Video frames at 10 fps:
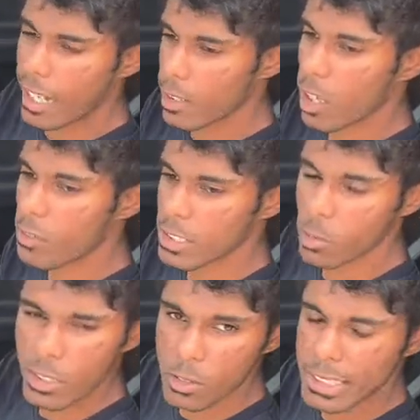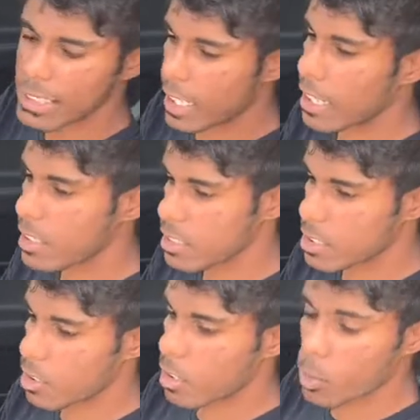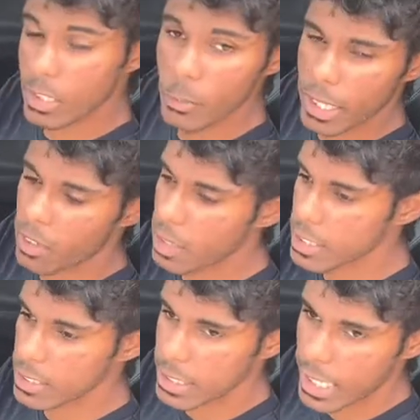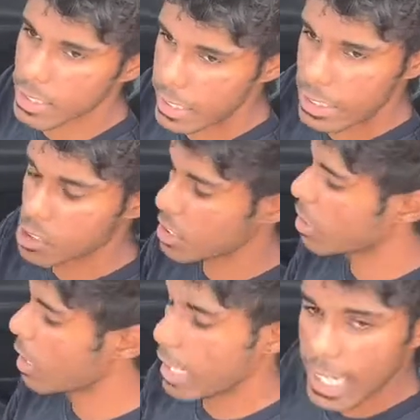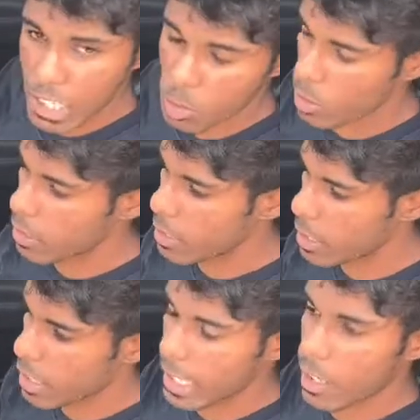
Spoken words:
I love it. It's one of the reasons I got this car, one of the main reasons, that the engine and the rarity,